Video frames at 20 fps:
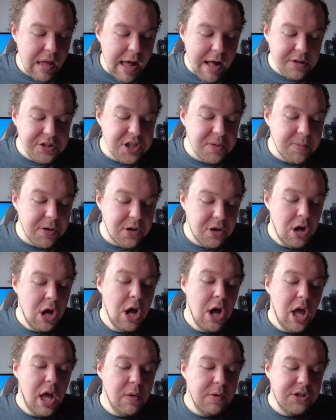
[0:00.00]
Alterman,
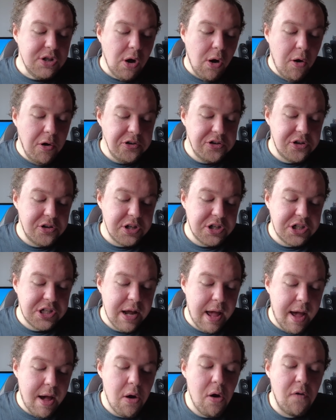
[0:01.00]
who is also the
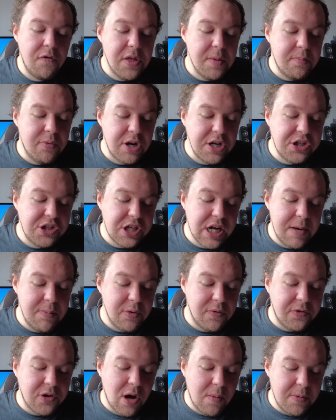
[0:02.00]
chair of the British
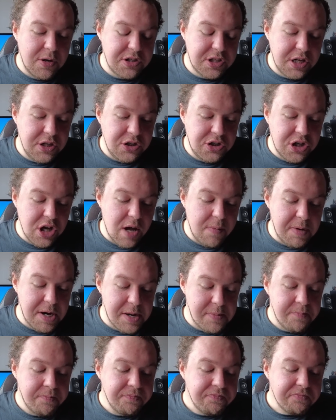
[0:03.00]
Chamber of Commerce in
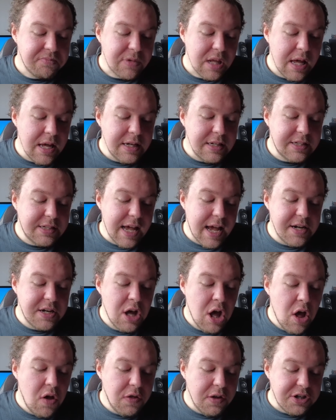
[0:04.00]
Germany, said
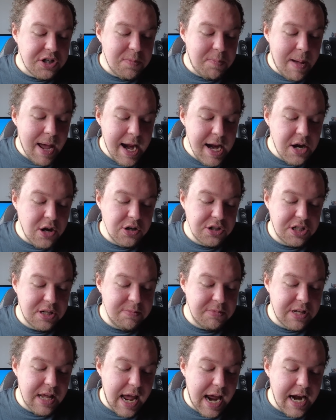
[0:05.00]
that to pay
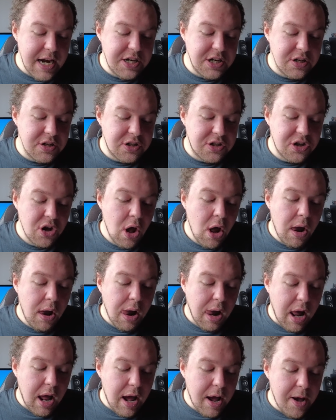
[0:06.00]
customs agents,
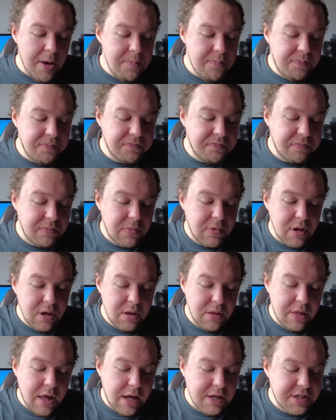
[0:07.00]
the
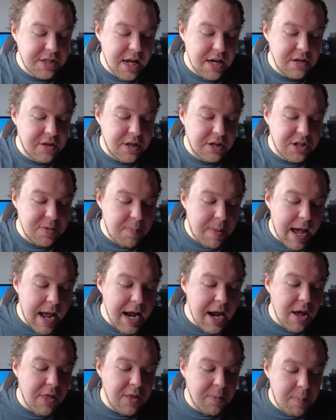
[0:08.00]

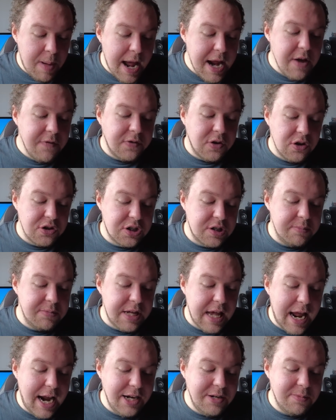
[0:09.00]
pay of customs